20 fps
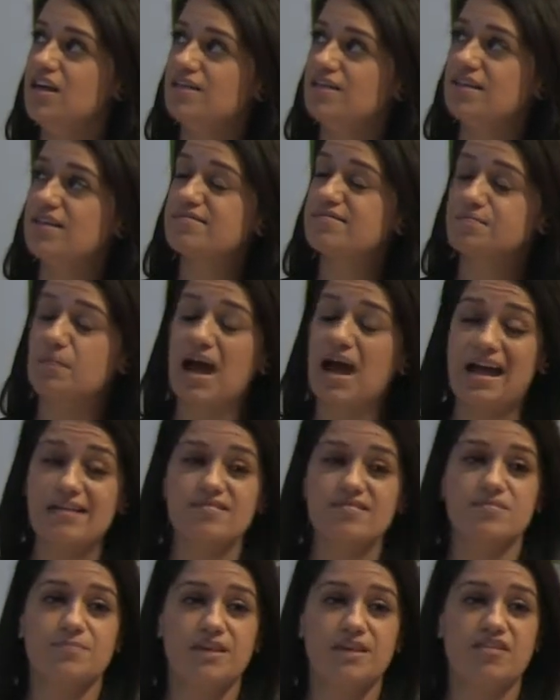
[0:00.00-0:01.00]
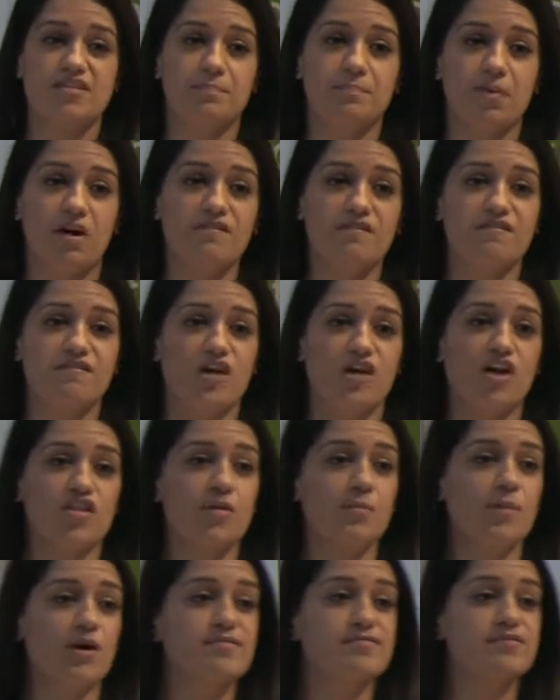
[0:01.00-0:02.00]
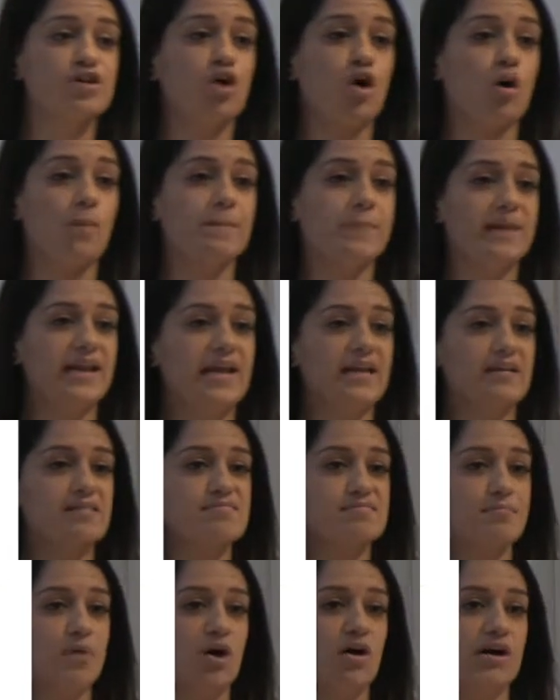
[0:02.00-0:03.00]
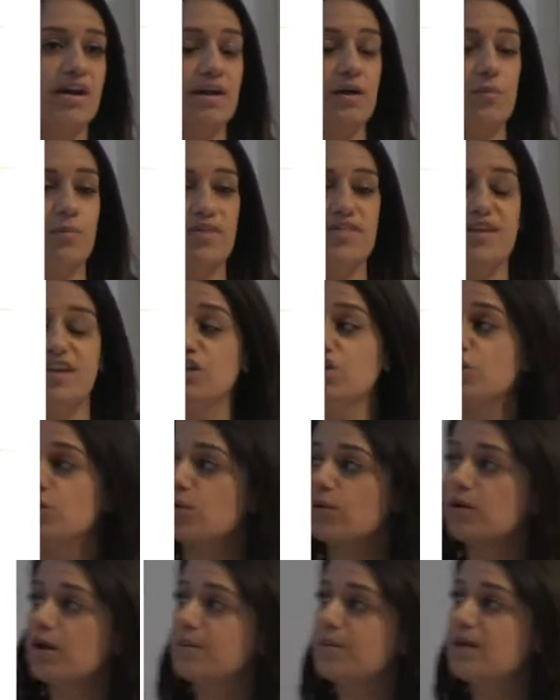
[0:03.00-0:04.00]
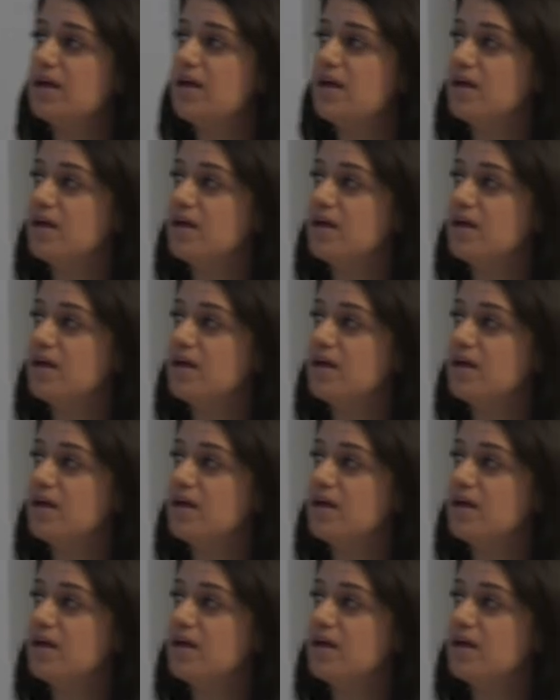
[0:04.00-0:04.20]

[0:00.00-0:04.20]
this has to be by far the most complex market within Europe